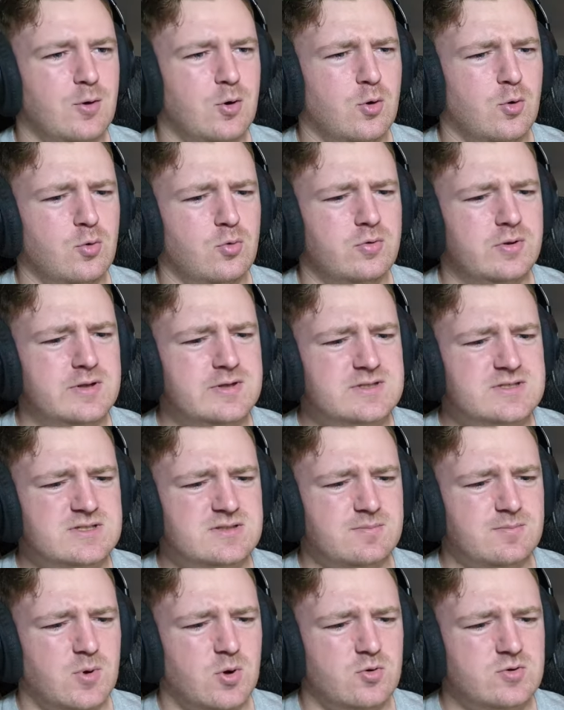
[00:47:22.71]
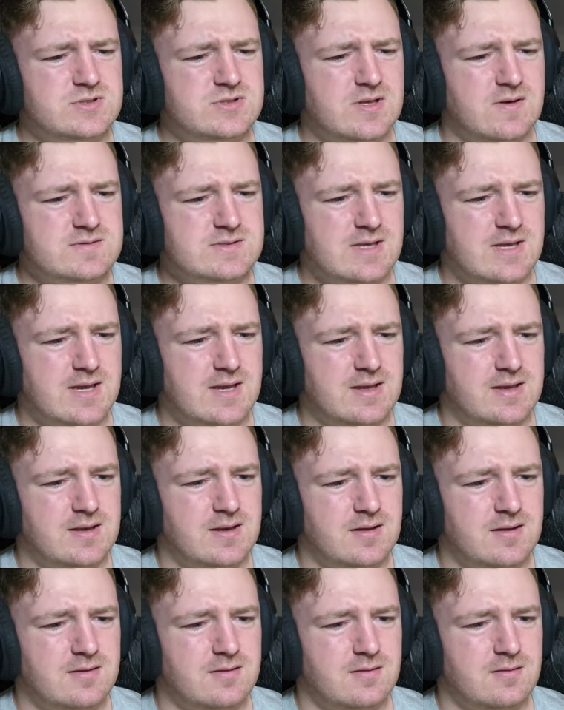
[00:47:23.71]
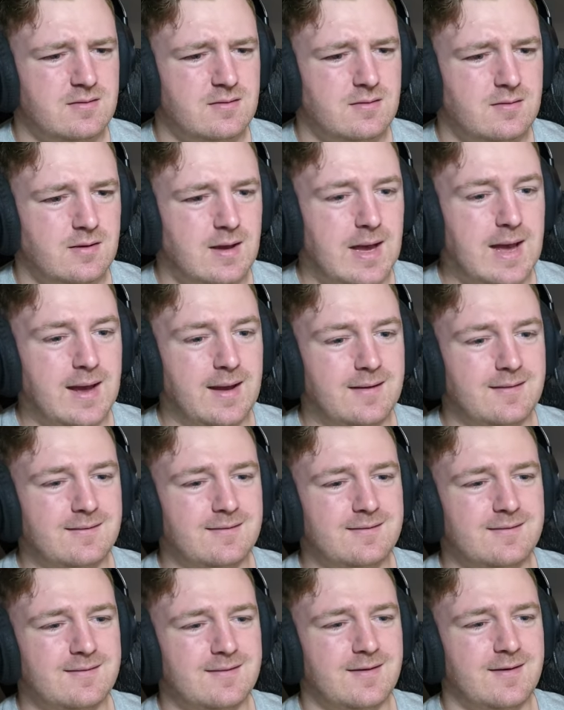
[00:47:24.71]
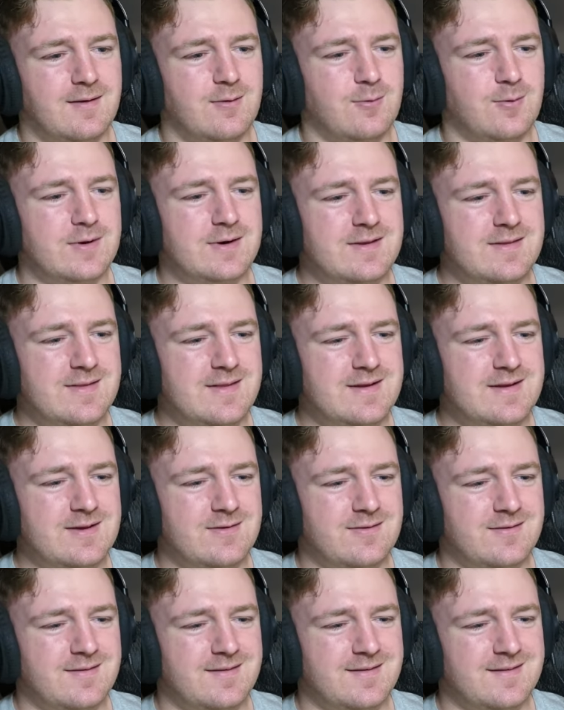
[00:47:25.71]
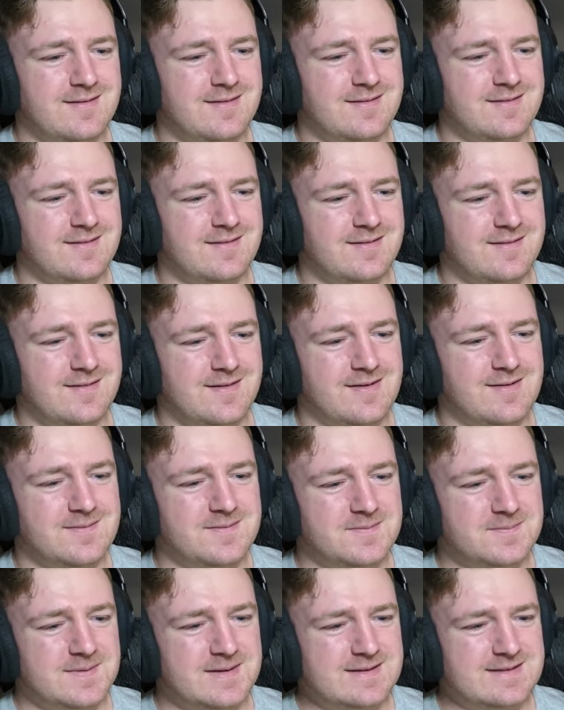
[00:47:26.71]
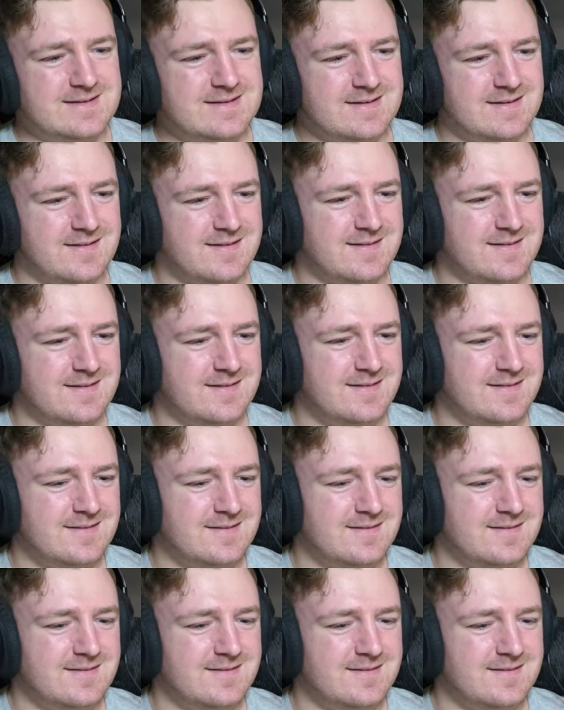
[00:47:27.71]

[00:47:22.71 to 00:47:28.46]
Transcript: Holy smokes! That was a high kick. Ah! What are they doing? Oh my god.